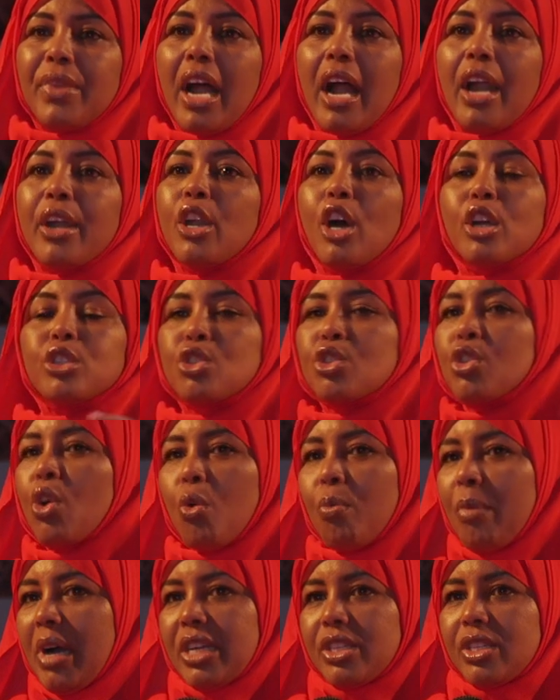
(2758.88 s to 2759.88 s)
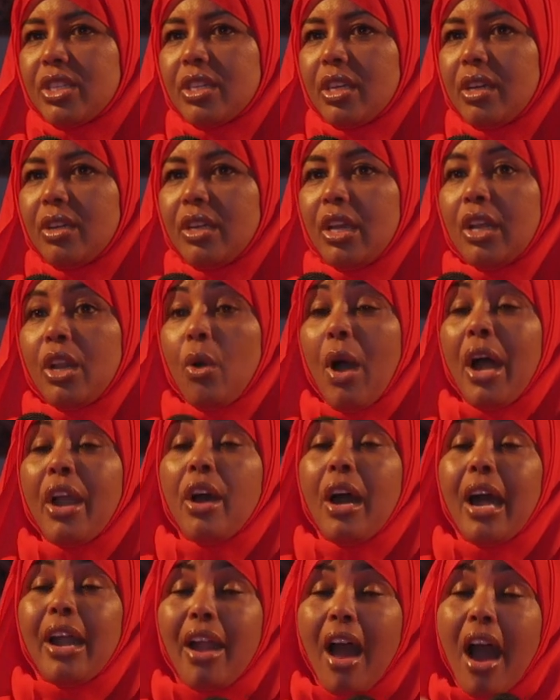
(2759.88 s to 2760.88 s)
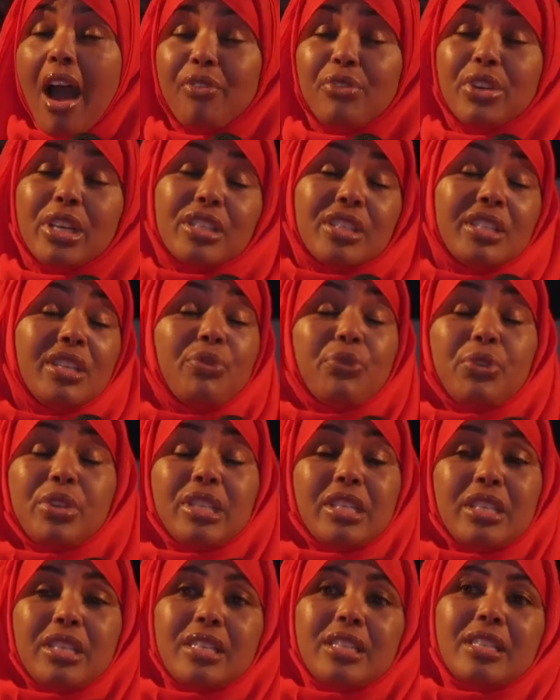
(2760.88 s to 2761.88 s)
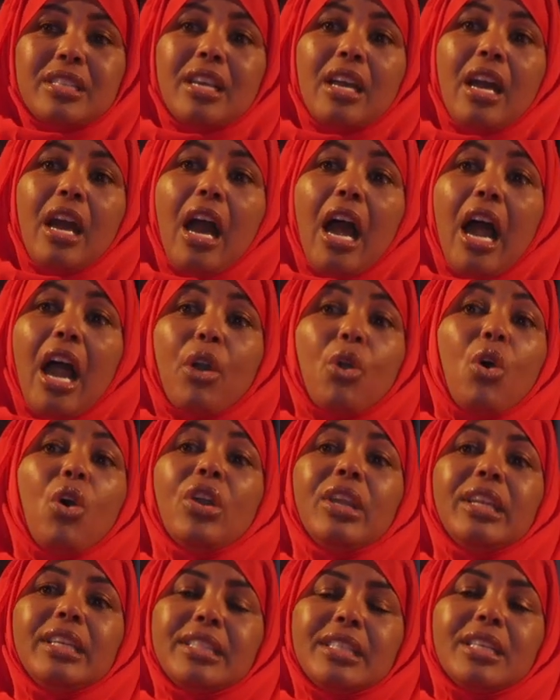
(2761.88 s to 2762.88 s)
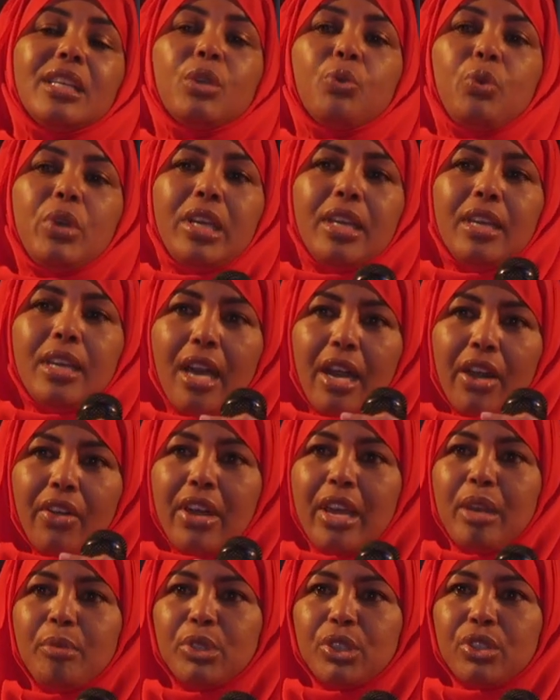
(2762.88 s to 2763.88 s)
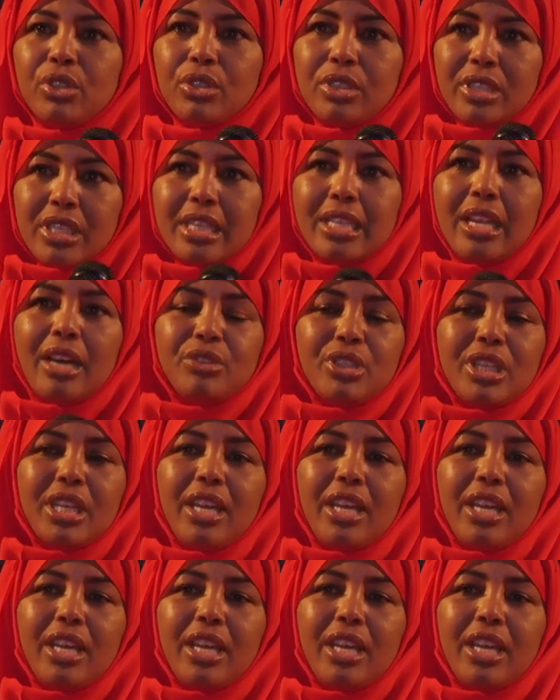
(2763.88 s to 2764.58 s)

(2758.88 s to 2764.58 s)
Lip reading: are not so much, you know, our obvious differences are only till we are able to sit down